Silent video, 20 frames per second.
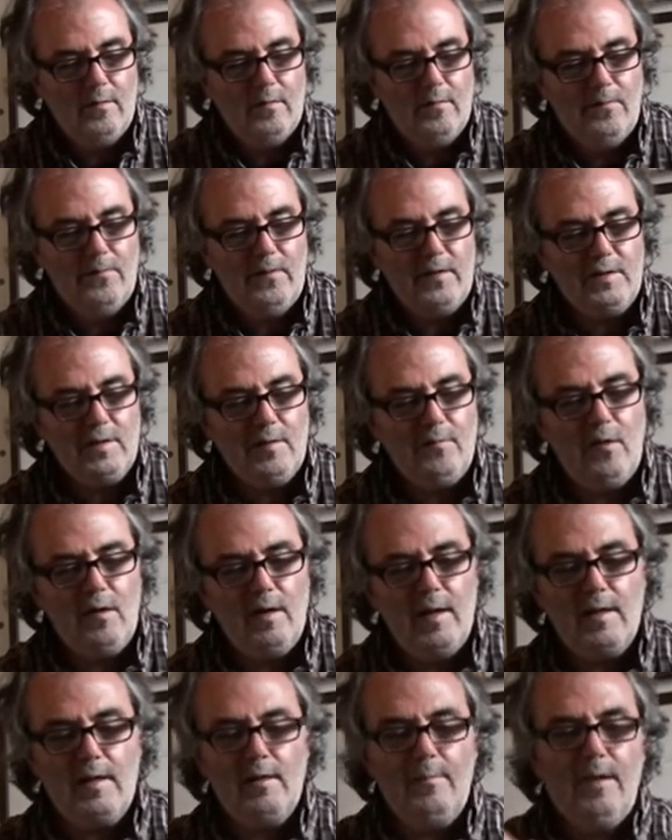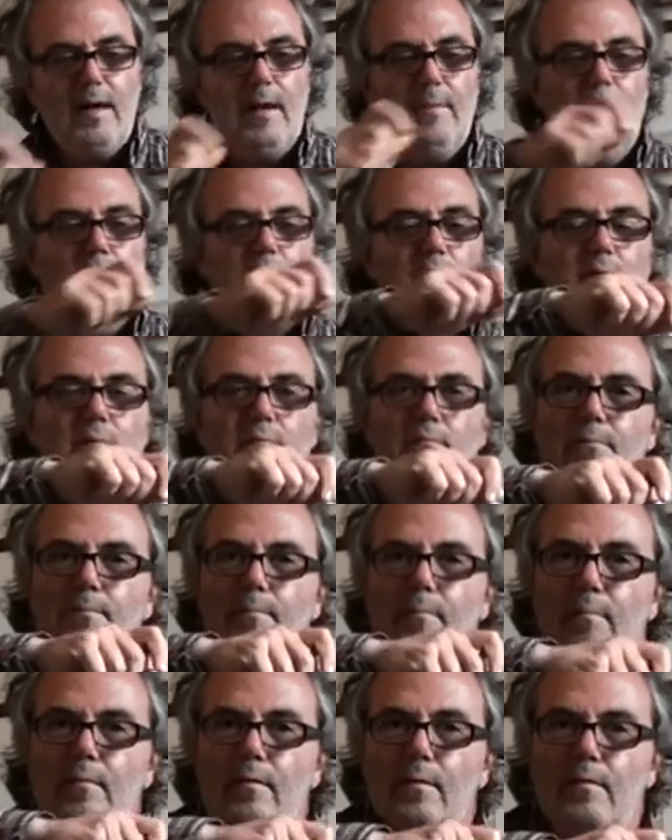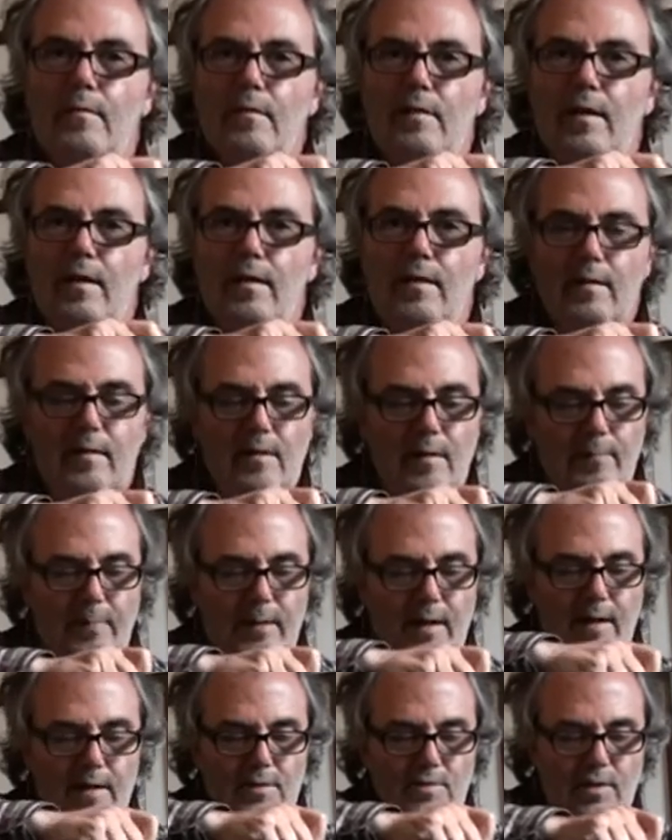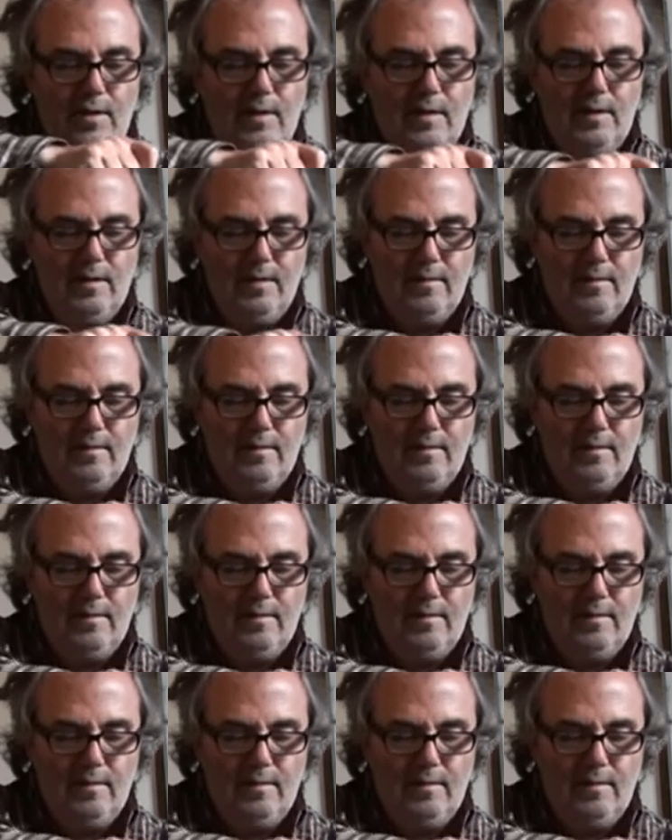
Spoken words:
first of all, a little bit about the packaging.